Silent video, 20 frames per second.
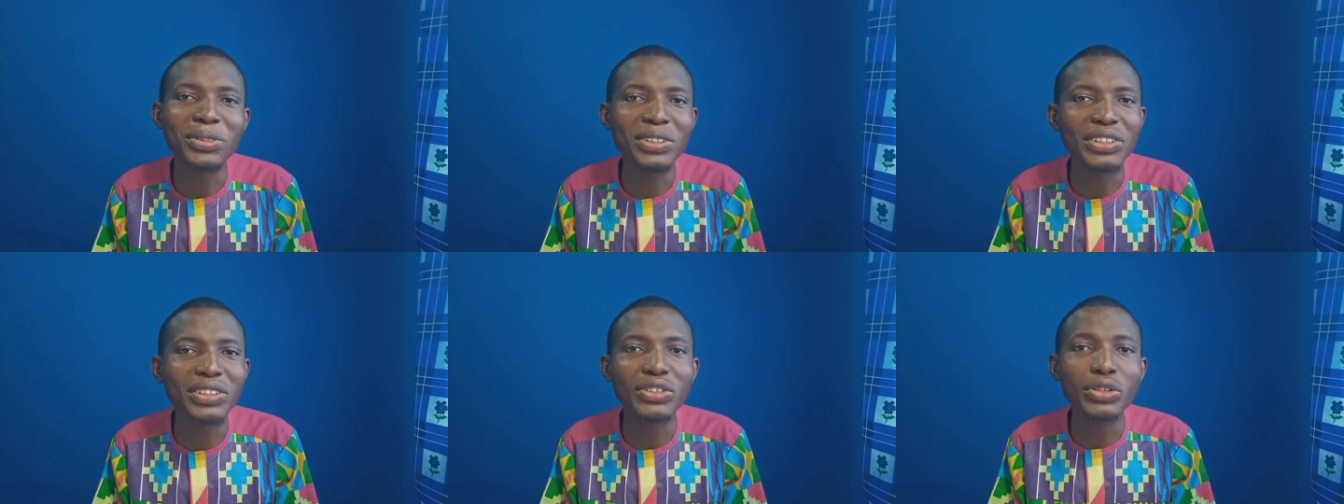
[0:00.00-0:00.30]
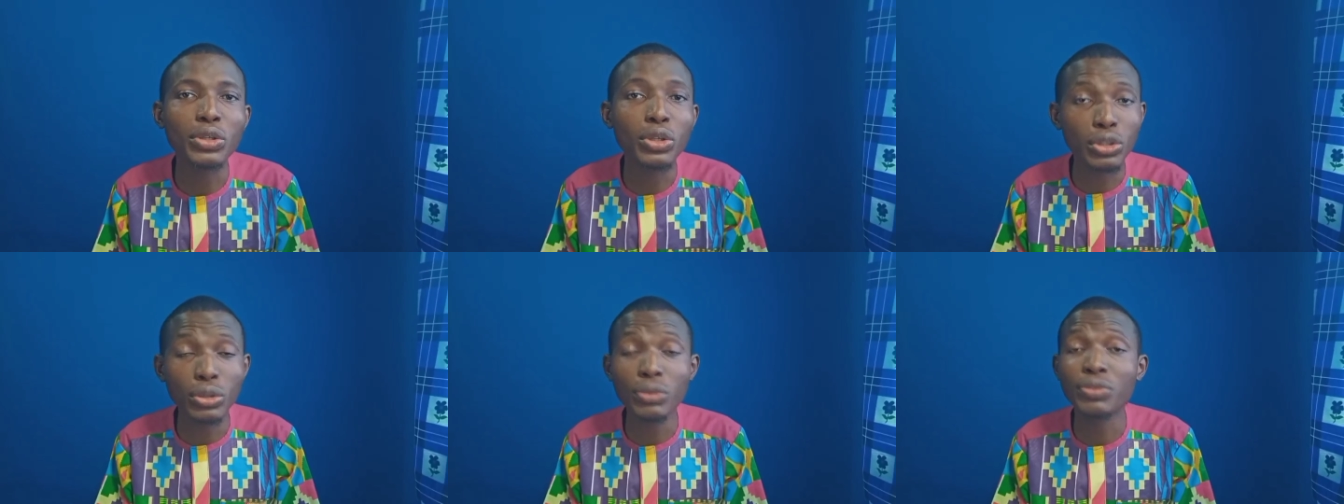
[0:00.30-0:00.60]
So
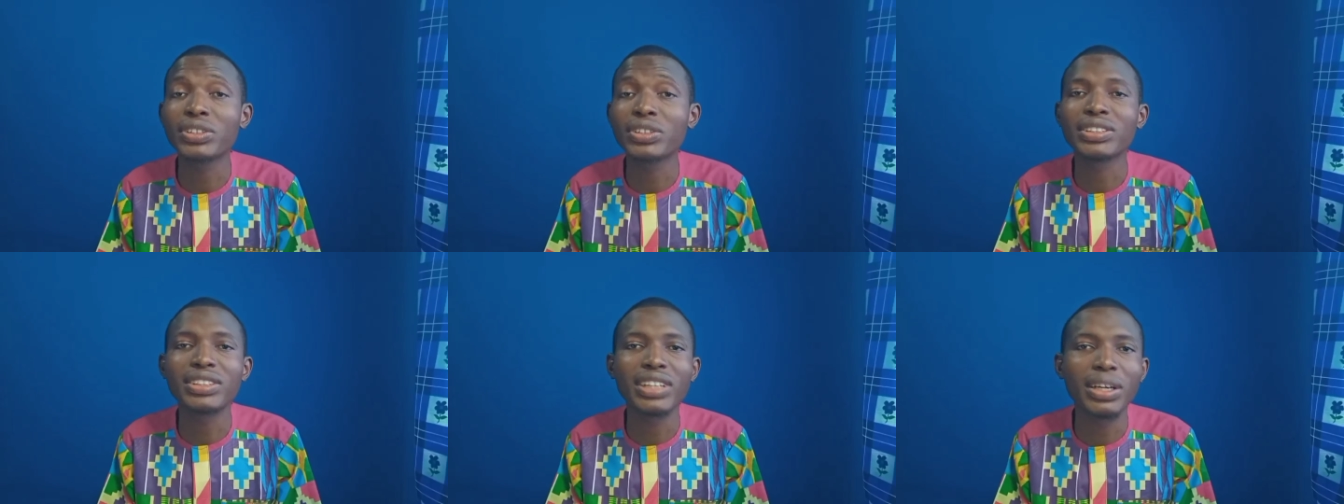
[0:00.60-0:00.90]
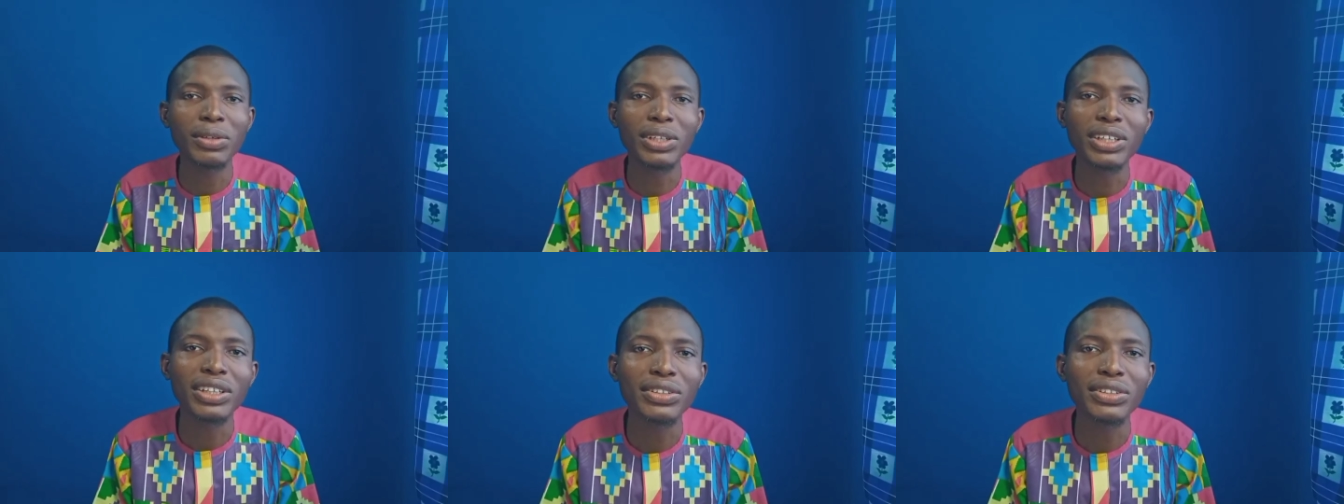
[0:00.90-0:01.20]
thank you very much
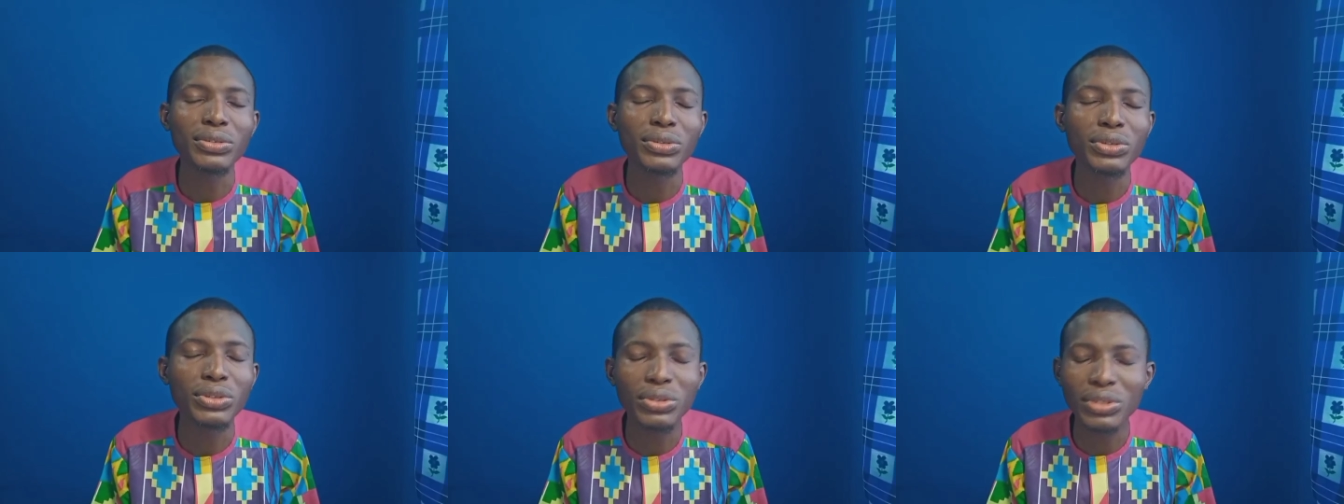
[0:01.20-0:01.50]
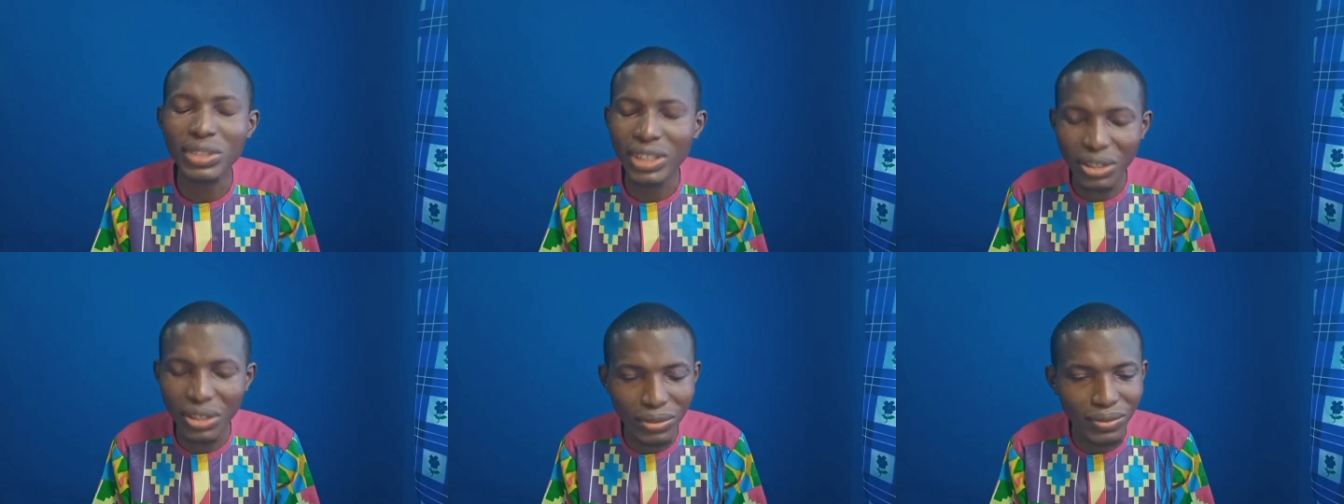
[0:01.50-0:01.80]
for this
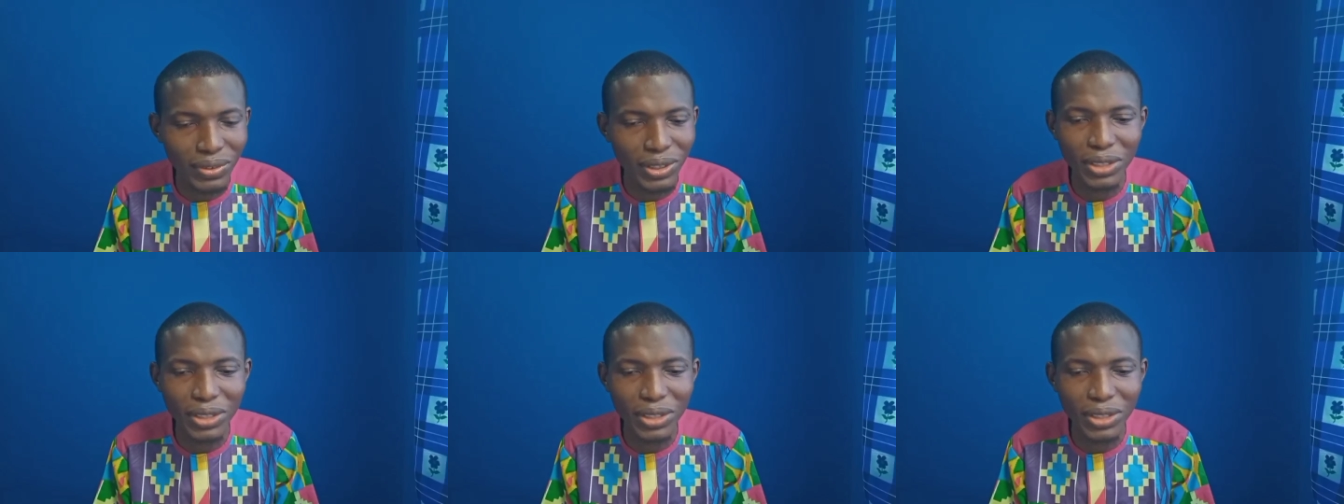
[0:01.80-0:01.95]
awesome